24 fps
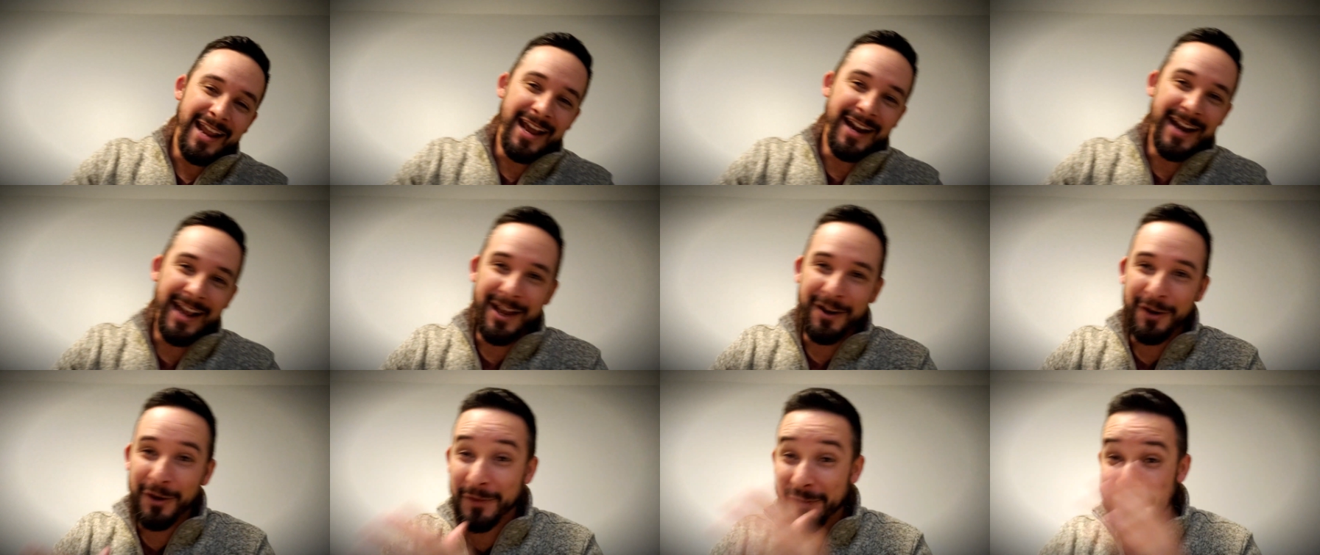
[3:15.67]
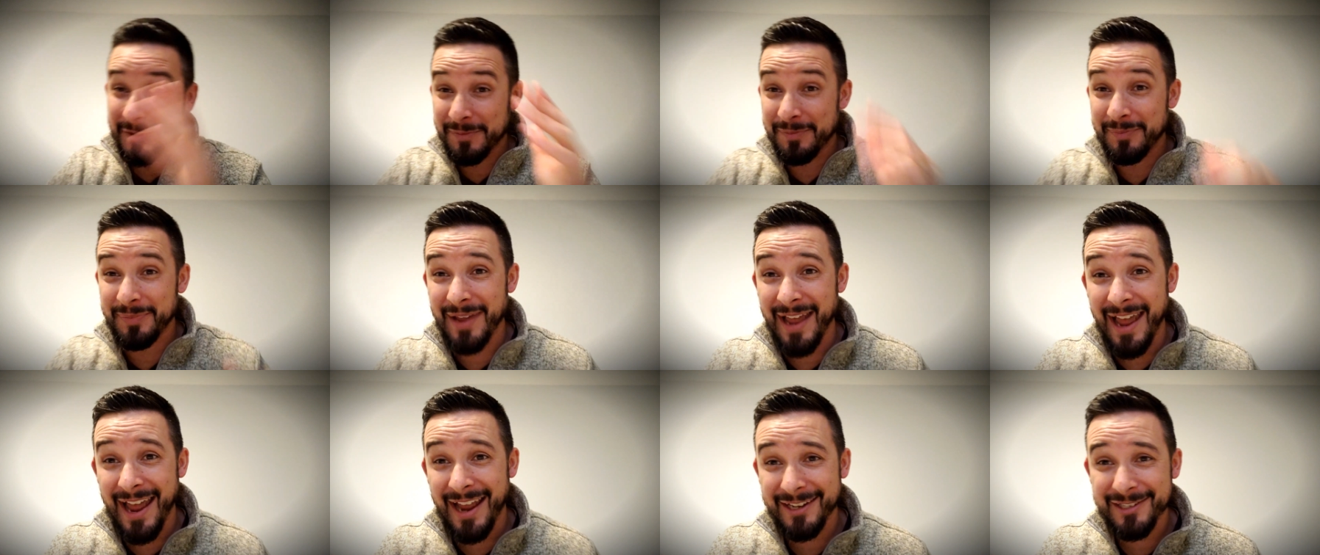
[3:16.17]
And I had all this
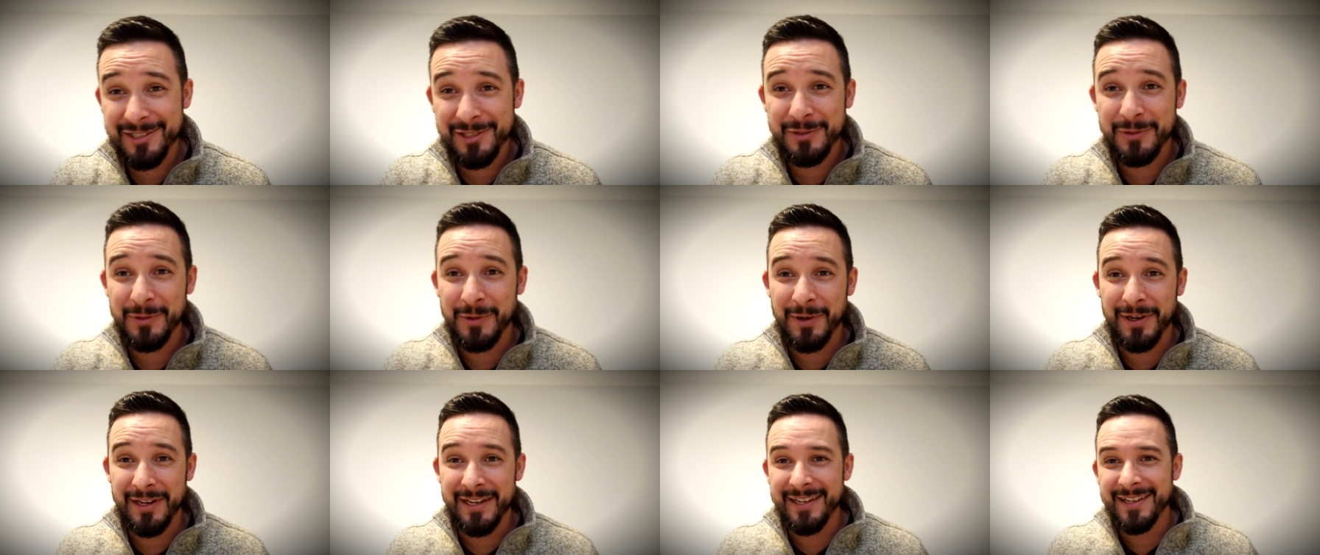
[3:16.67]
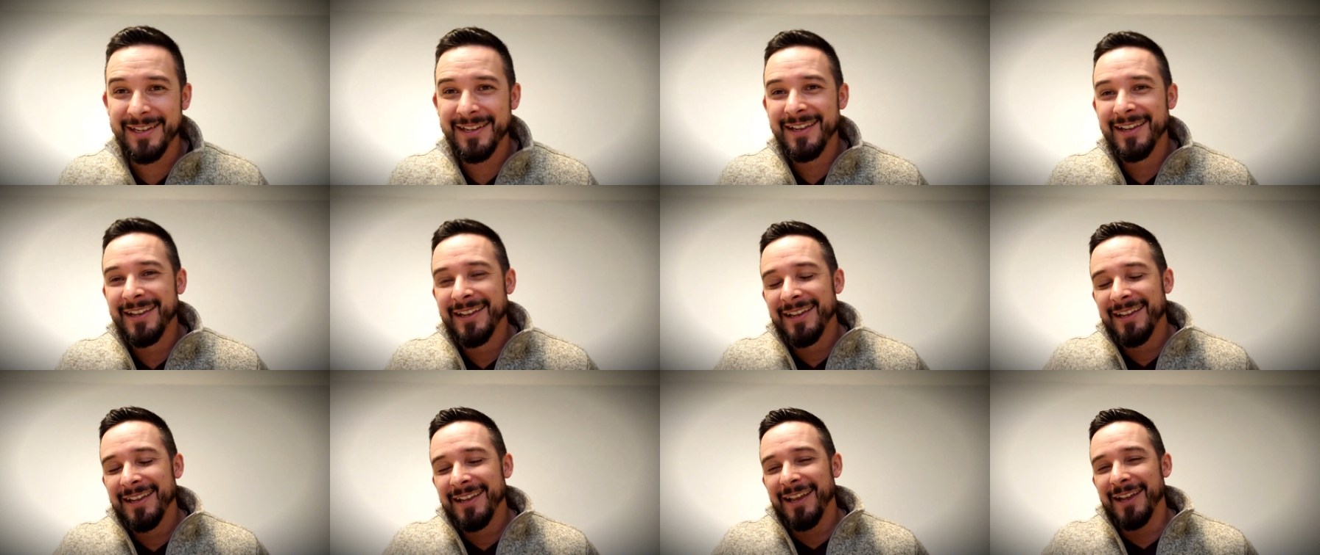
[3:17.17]
backstory,
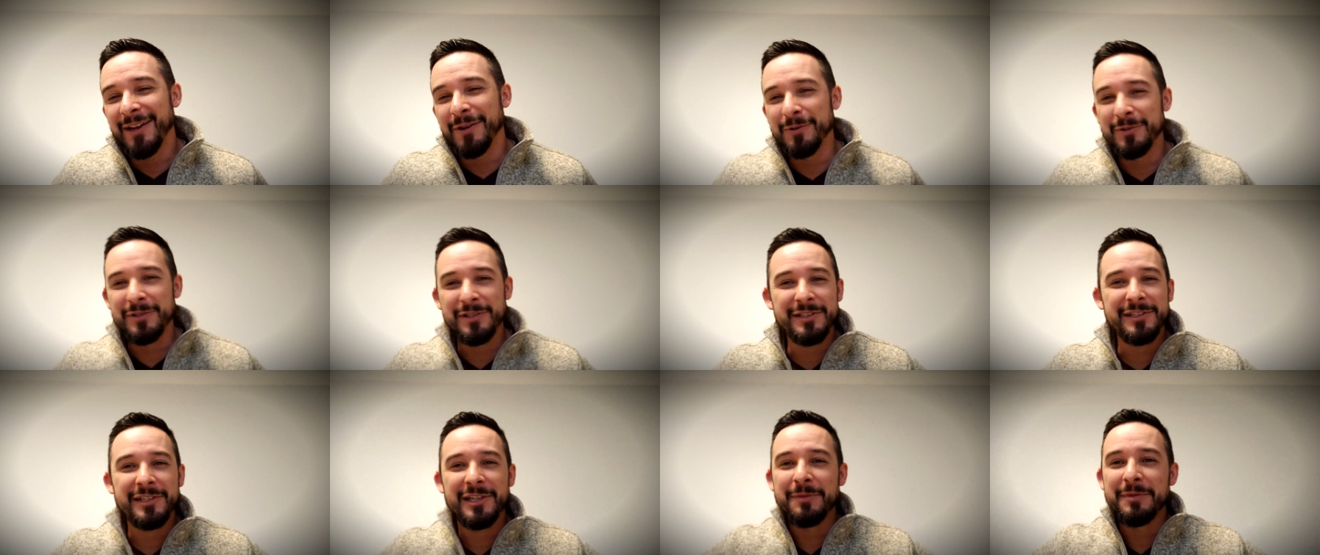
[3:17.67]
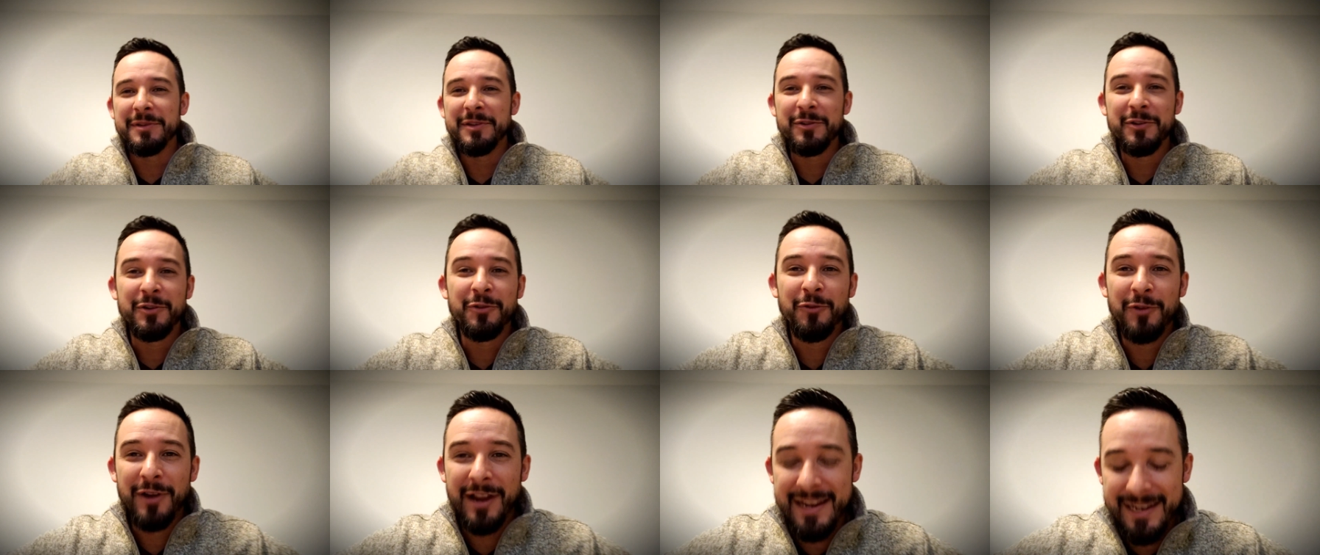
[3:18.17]
and it was just going to be
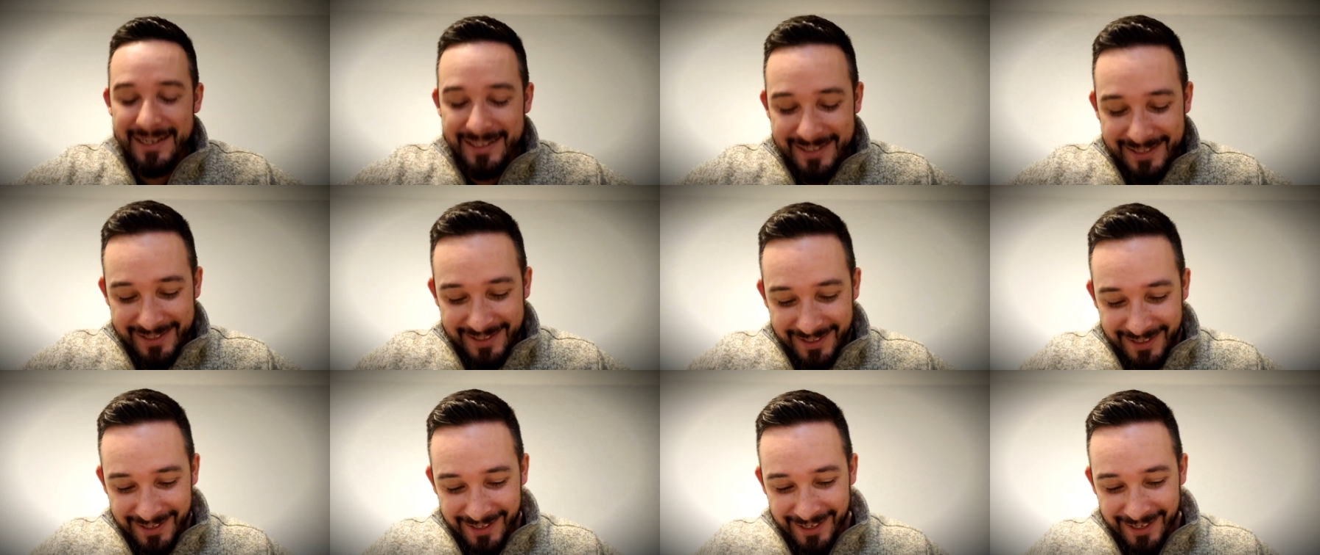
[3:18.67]
great.